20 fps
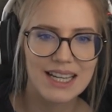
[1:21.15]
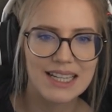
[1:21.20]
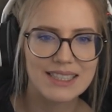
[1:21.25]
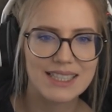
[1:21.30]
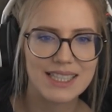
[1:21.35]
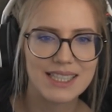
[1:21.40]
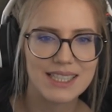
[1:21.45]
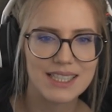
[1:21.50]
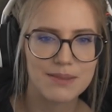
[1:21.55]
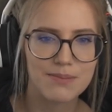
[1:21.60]

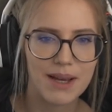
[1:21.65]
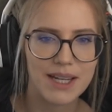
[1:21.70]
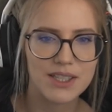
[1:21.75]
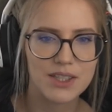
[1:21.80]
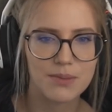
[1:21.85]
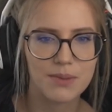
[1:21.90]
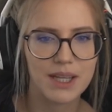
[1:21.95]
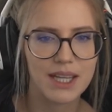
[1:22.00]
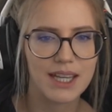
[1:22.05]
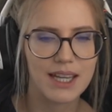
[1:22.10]
This is meant
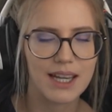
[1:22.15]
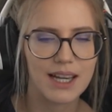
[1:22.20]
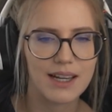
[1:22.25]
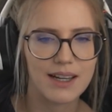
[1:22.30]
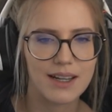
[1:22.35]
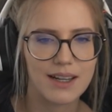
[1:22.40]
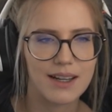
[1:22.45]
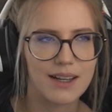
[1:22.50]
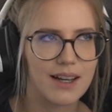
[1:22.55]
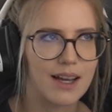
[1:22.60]
to be
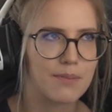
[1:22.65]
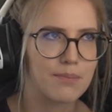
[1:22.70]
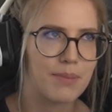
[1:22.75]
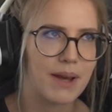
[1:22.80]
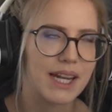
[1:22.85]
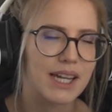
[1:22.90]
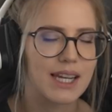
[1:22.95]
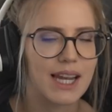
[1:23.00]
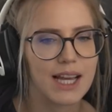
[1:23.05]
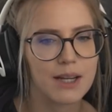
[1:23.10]
a
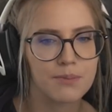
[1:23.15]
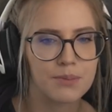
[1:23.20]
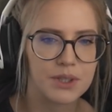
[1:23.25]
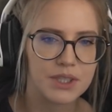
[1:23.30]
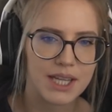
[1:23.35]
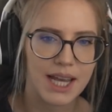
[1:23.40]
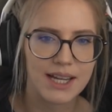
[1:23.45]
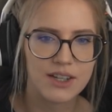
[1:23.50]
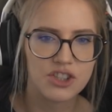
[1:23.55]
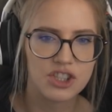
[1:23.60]
bad luck
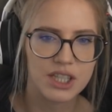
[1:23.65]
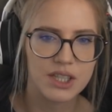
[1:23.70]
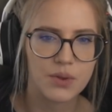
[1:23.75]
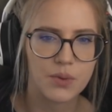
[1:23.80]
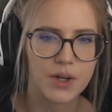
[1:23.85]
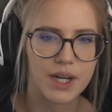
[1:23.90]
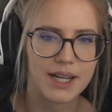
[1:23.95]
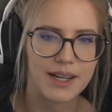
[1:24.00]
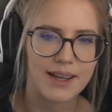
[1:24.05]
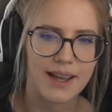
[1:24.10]
protection
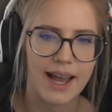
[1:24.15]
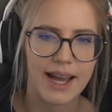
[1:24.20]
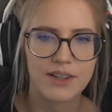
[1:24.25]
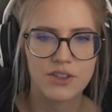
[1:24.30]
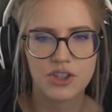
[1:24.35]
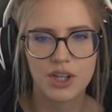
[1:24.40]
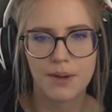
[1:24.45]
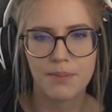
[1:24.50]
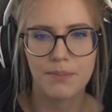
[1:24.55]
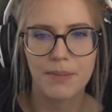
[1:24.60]
or a
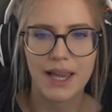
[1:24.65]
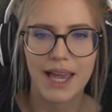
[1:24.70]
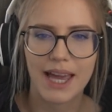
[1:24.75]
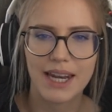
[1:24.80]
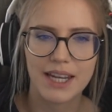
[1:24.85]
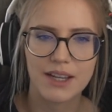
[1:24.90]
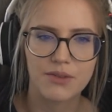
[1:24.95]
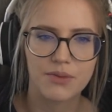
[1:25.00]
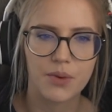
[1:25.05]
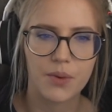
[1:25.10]
catch-up
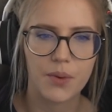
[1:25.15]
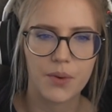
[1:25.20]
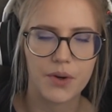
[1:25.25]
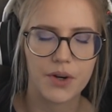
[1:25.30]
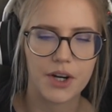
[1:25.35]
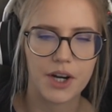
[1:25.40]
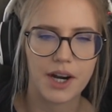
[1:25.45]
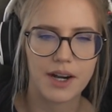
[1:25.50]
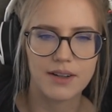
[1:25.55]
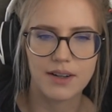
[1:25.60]
mechanic
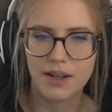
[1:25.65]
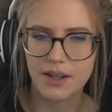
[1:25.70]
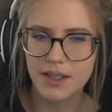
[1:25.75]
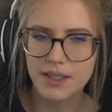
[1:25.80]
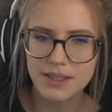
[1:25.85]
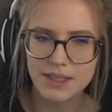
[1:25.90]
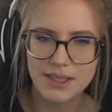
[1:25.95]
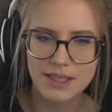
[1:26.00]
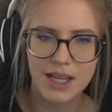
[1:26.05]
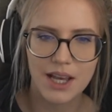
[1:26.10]
for
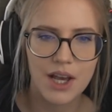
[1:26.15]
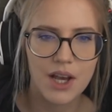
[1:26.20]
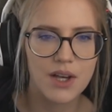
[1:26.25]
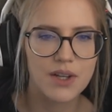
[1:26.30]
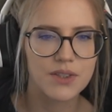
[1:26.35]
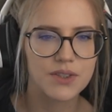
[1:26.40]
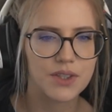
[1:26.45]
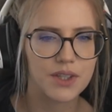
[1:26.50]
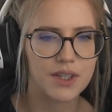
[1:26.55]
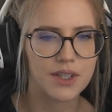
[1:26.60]
alts.
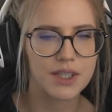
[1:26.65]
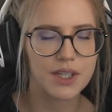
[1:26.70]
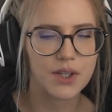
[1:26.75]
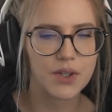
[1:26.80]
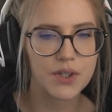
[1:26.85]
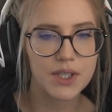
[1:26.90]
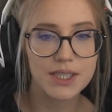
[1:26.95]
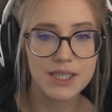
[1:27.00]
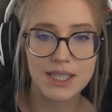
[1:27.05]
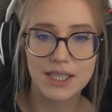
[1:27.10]
So the
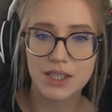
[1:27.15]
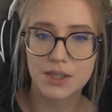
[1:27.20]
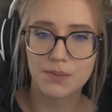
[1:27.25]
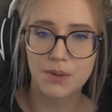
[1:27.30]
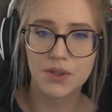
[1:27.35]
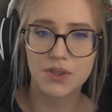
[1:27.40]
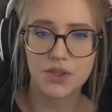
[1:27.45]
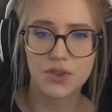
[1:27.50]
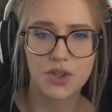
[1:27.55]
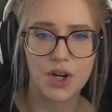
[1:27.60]
currency is
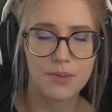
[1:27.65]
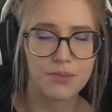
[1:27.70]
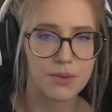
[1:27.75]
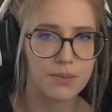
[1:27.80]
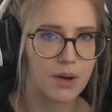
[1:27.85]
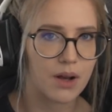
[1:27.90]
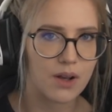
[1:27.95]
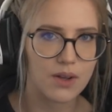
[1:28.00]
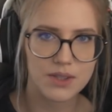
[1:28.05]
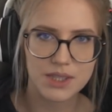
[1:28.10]
supposed to drop from
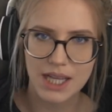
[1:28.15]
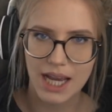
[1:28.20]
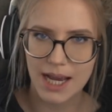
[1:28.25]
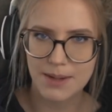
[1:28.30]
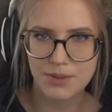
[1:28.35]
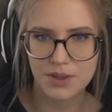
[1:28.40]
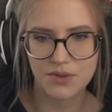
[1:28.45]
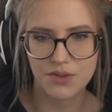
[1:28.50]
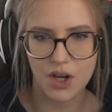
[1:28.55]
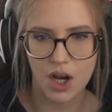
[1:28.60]
all
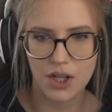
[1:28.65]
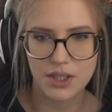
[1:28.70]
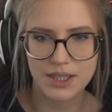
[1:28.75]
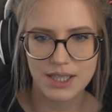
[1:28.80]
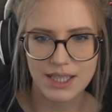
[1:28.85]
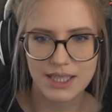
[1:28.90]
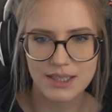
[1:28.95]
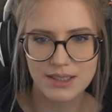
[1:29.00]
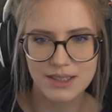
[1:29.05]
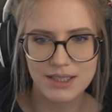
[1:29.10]
types of
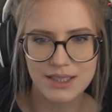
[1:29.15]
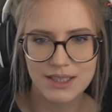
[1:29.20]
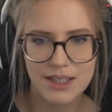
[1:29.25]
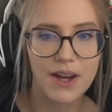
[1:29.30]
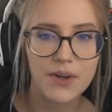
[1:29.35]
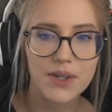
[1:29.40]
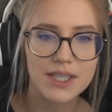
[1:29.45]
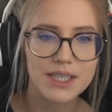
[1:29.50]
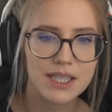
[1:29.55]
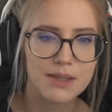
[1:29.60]
content,
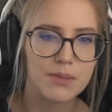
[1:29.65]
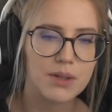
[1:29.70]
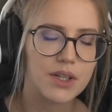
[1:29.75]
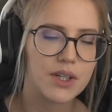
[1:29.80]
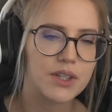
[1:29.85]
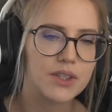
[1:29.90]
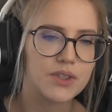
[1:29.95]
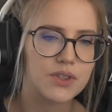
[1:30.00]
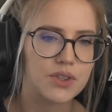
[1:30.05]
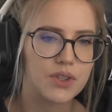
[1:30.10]
very
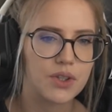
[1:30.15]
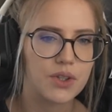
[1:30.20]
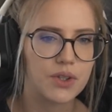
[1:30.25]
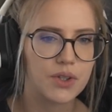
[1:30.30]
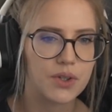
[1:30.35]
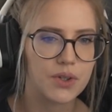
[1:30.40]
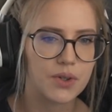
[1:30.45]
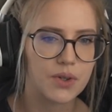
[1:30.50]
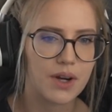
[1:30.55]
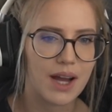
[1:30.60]
similar
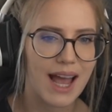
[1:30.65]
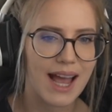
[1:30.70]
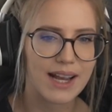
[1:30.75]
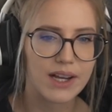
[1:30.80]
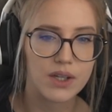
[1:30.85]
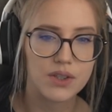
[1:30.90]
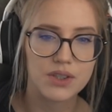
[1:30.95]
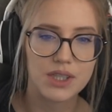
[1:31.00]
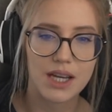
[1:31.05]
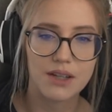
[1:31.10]
to
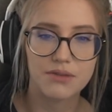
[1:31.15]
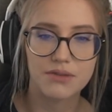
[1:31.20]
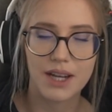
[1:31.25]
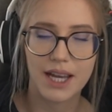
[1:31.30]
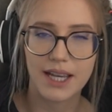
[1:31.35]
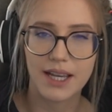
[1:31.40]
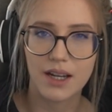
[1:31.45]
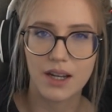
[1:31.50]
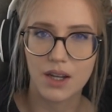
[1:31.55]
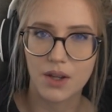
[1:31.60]
Echoes of
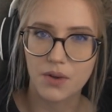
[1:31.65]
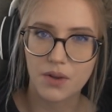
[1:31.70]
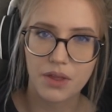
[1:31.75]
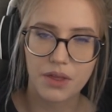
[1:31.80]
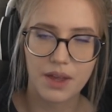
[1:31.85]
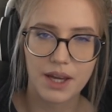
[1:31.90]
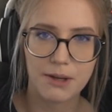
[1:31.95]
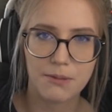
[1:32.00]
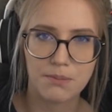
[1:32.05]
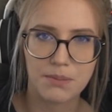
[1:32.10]

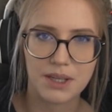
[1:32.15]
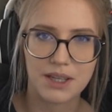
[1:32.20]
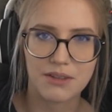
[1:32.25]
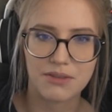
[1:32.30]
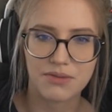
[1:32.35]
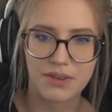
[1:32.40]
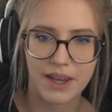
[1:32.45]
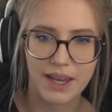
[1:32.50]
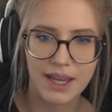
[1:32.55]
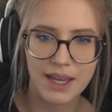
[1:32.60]
Nyalotha in
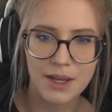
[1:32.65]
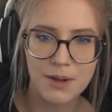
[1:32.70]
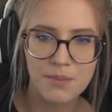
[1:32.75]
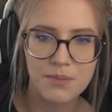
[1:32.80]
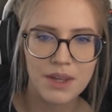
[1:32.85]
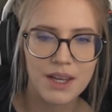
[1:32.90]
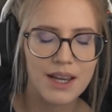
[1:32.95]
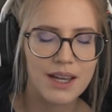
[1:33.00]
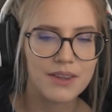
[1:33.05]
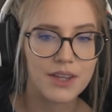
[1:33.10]
BFA,
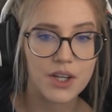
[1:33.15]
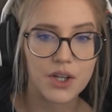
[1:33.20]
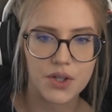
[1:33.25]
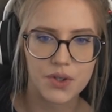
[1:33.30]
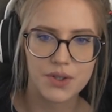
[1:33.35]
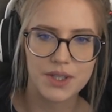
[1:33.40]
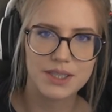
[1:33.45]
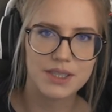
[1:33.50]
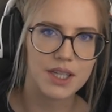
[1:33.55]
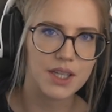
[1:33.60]
the
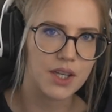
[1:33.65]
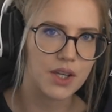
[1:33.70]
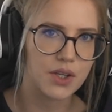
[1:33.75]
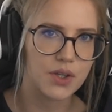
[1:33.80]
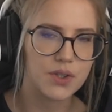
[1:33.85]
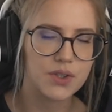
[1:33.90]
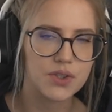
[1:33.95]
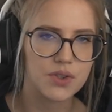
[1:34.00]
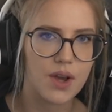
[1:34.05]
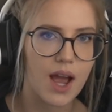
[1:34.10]
currency you
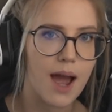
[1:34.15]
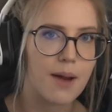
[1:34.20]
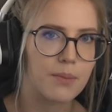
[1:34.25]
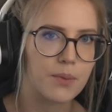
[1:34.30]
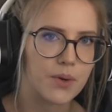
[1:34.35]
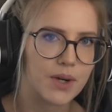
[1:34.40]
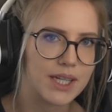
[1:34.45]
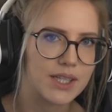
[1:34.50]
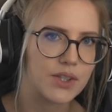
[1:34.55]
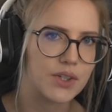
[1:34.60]
used to
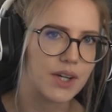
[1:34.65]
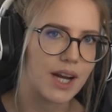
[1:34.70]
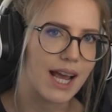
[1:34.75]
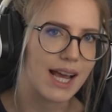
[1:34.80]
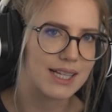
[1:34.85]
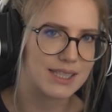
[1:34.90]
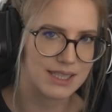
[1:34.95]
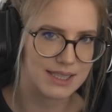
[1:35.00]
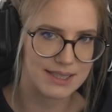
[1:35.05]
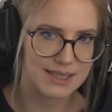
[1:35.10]
upgrade your
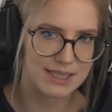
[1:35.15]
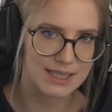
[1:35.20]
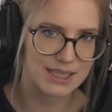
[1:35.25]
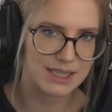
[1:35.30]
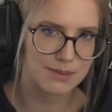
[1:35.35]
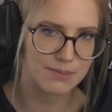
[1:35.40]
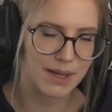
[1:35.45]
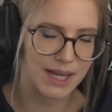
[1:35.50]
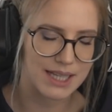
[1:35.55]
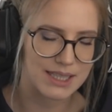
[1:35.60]

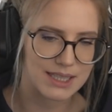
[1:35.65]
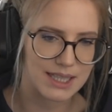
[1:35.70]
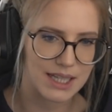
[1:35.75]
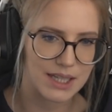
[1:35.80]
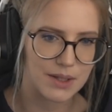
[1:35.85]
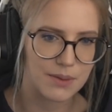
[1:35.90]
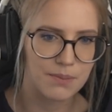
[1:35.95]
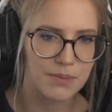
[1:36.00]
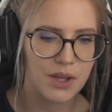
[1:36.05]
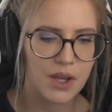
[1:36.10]
essences back
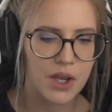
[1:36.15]
then.